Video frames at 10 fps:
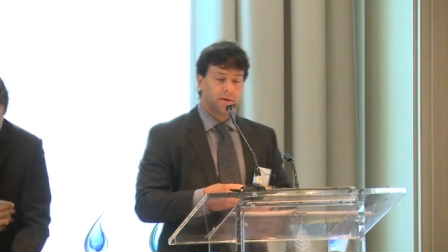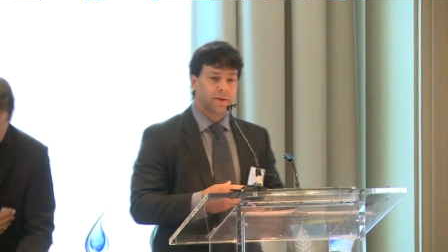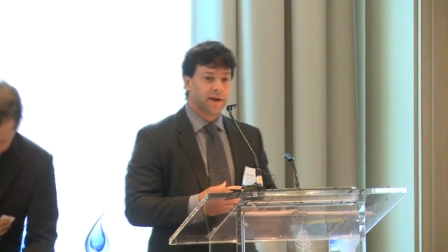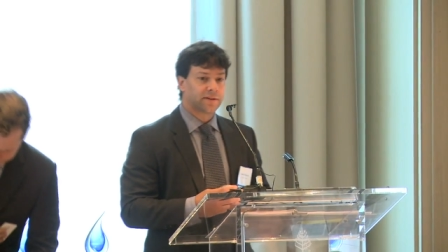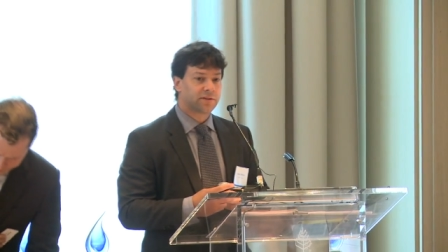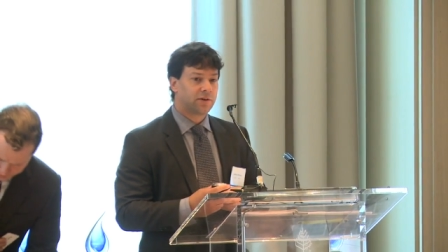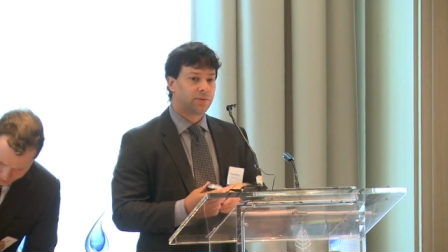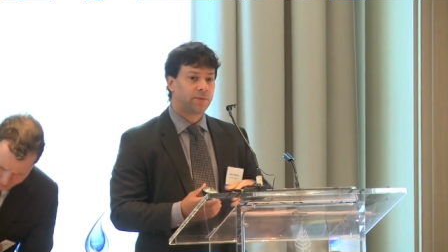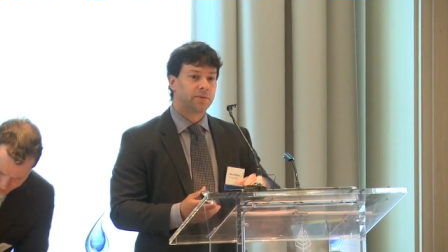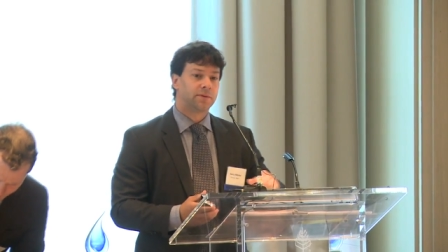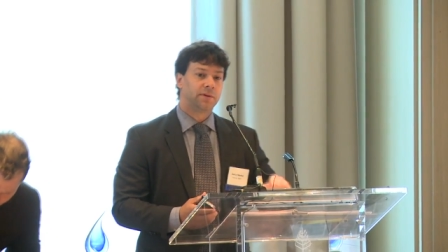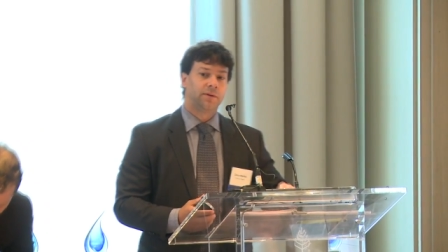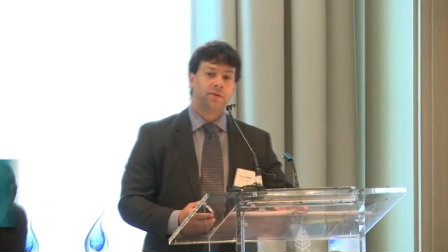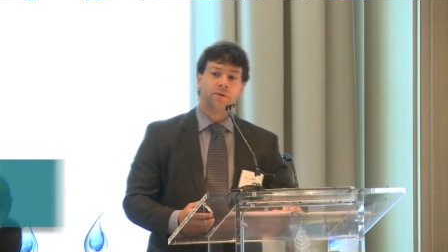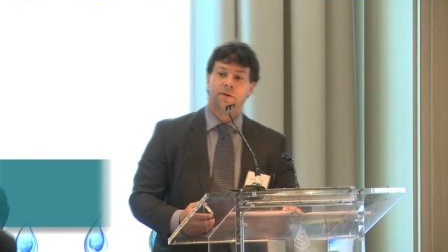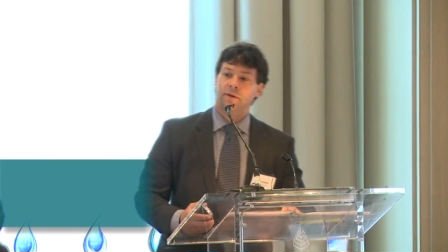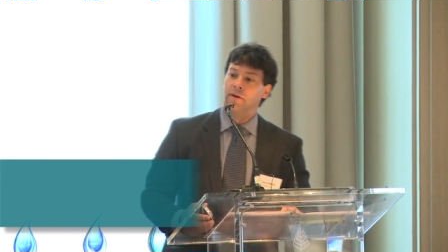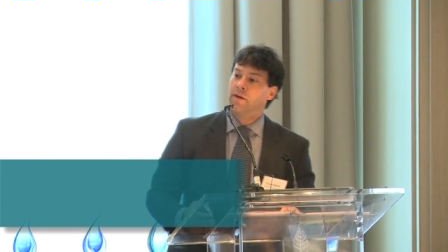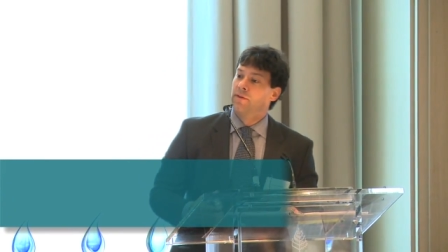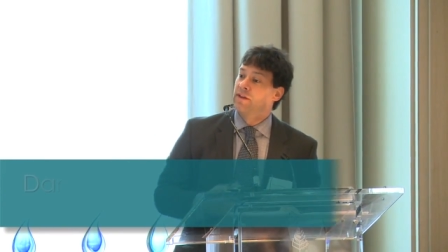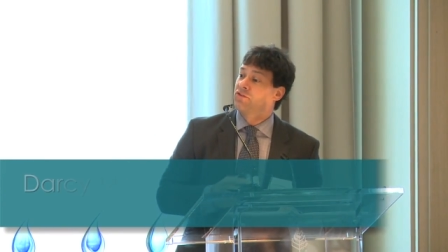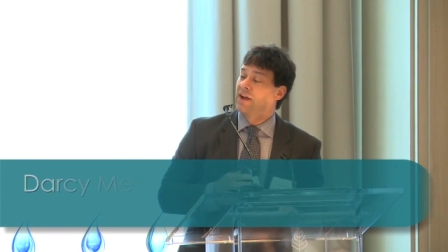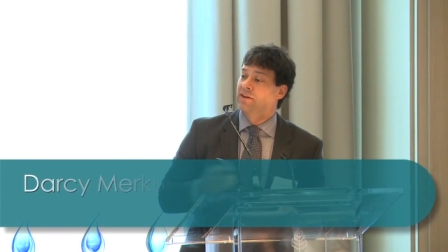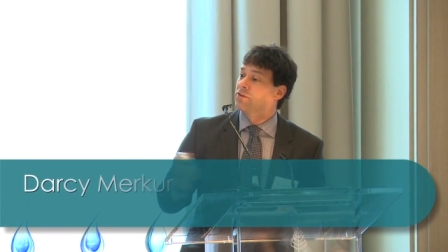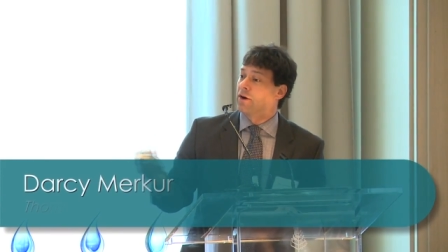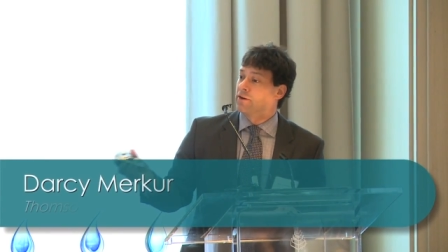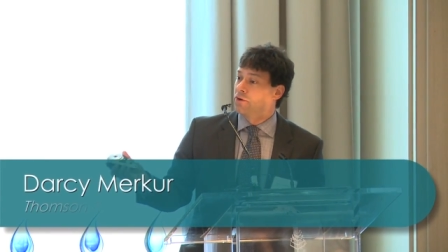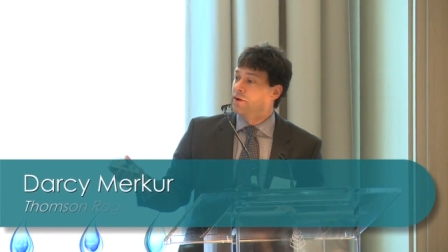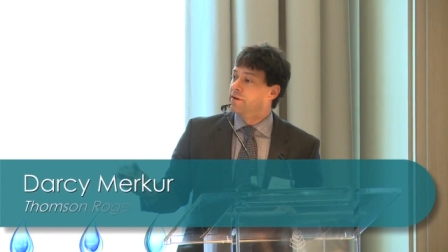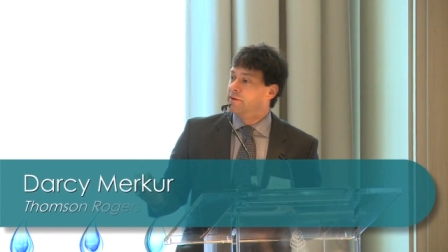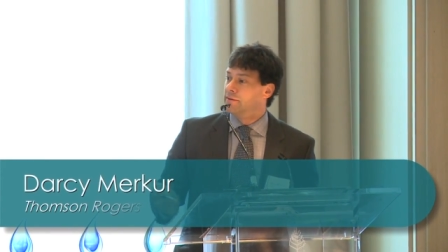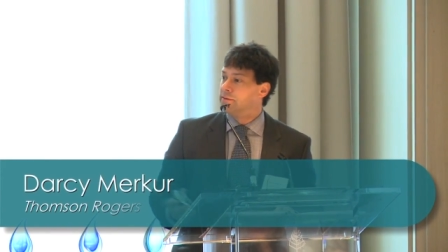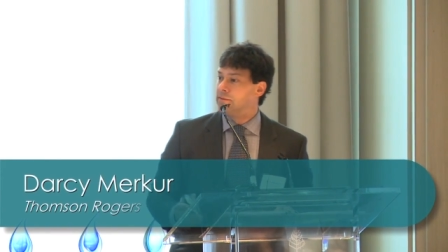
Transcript: Thanks. So these changes aren't good.